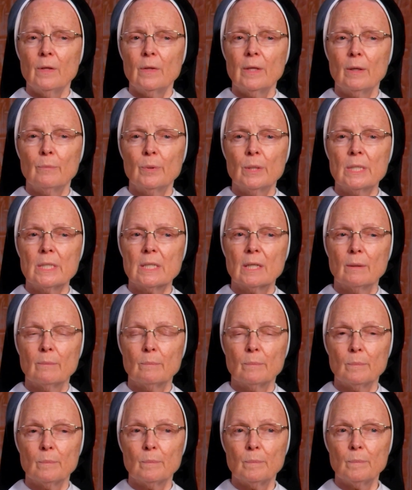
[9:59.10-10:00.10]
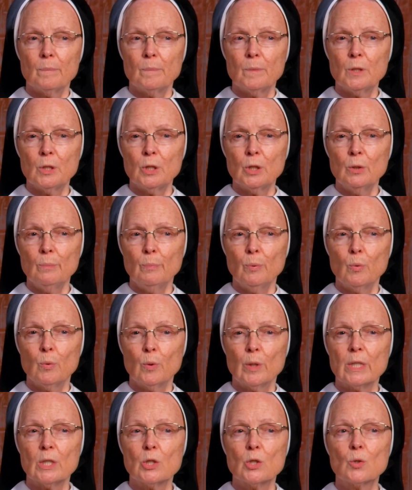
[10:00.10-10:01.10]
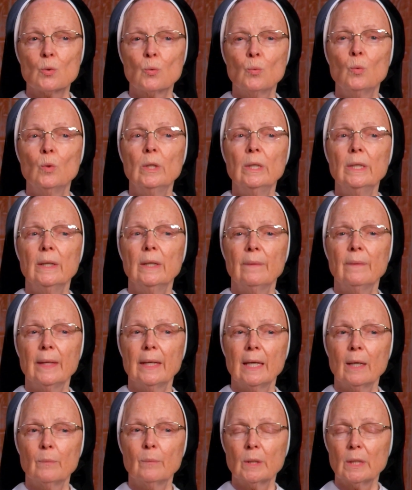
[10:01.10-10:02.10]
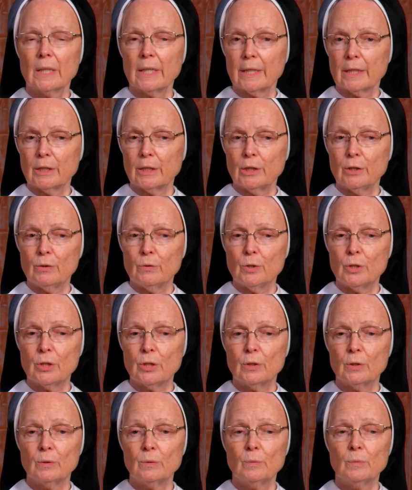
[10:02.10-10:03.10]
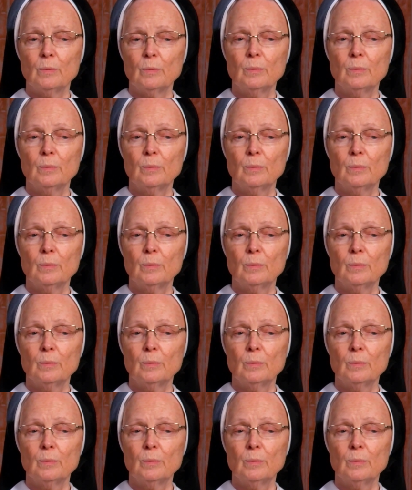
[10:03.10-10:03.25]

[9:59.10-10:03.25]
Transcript: that brings up 2 points. One that I would like you to